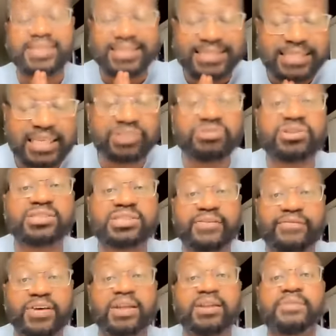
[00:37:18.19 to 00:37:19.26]
continue to
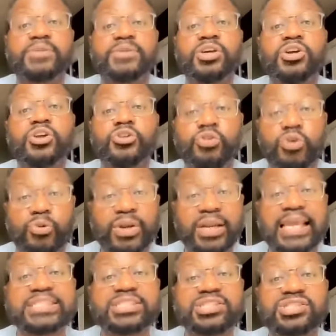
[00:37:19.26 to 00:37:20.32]
develop your
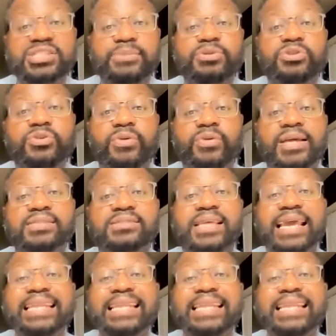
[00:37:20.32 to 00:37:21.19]
relationship with Christ.